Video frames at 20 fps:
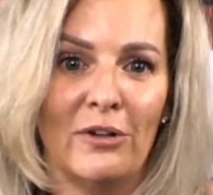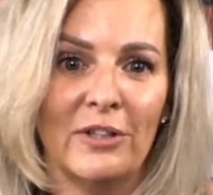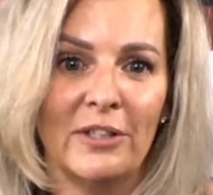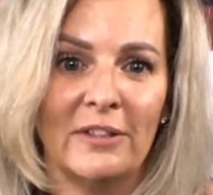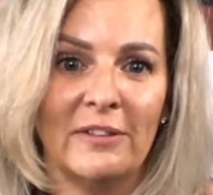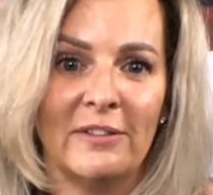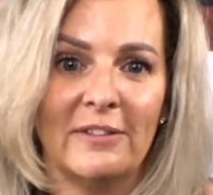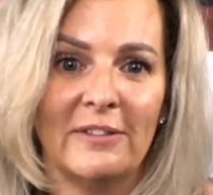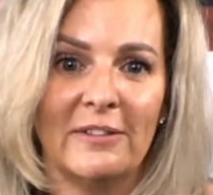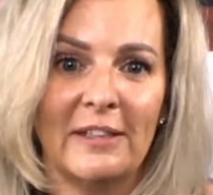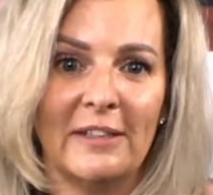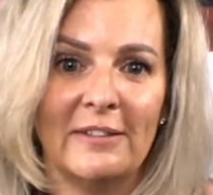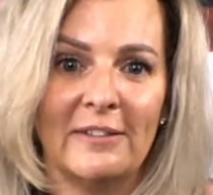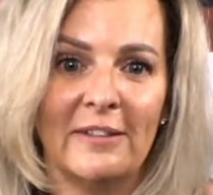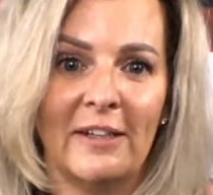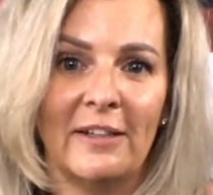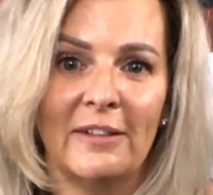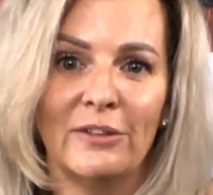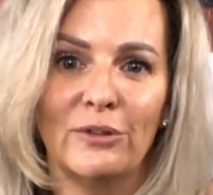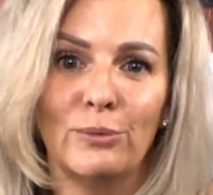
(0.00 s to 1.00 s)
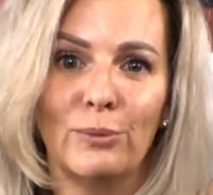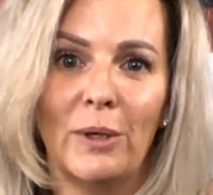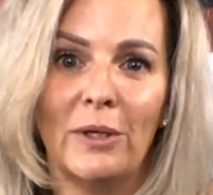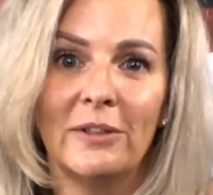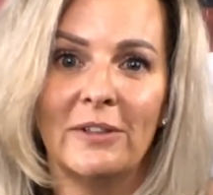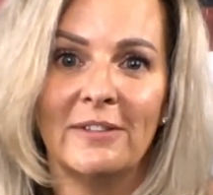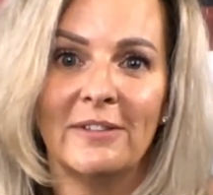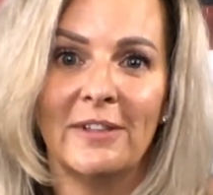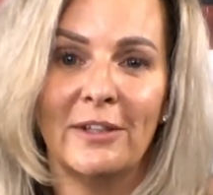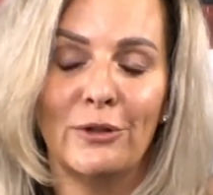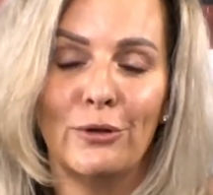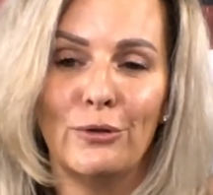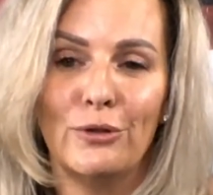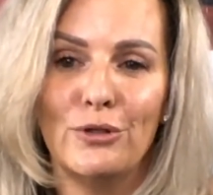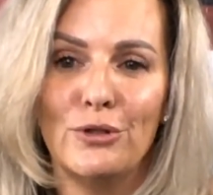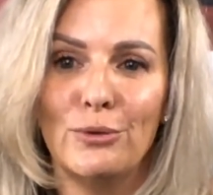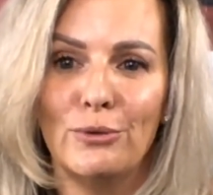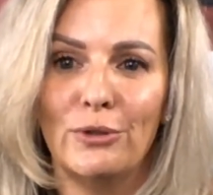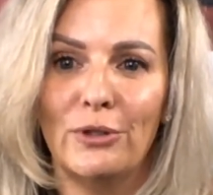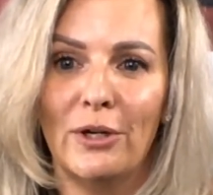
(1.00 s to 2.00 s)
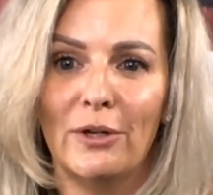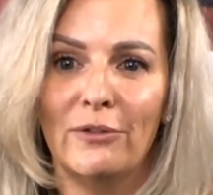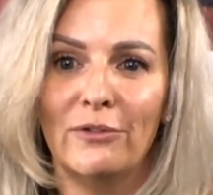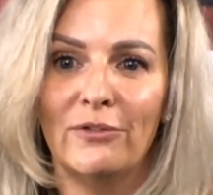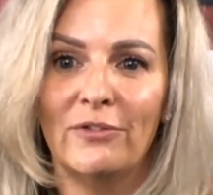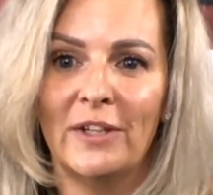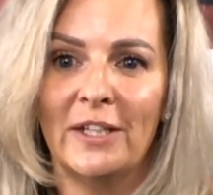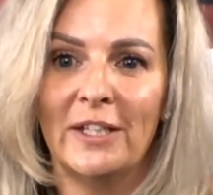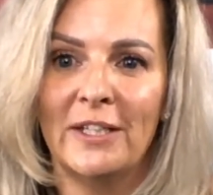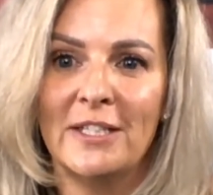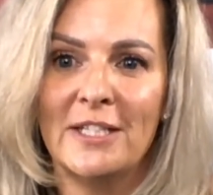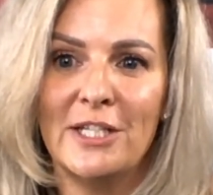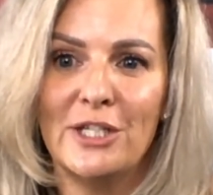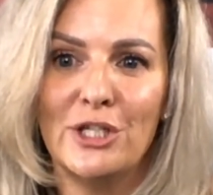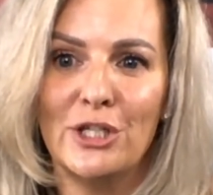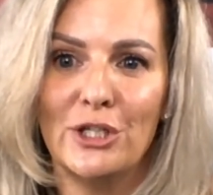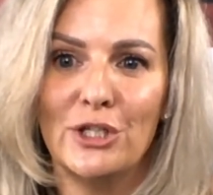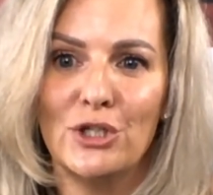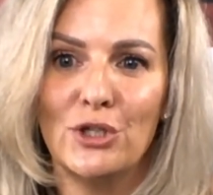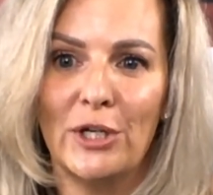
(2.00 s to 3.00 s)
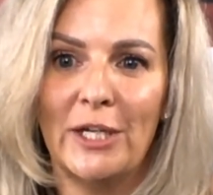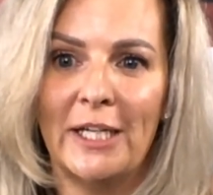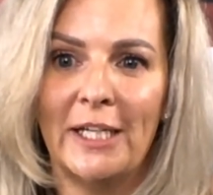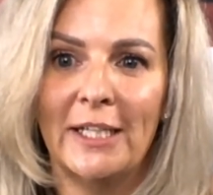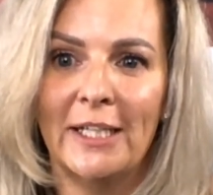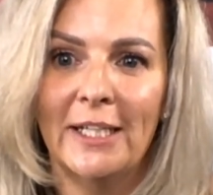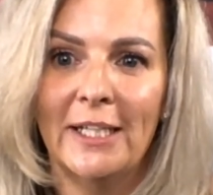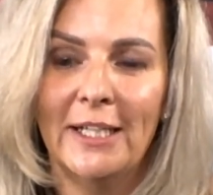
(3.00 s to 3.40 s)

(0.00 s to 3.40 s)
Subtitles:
this aside as well, because I know you do a lot of teaching and training.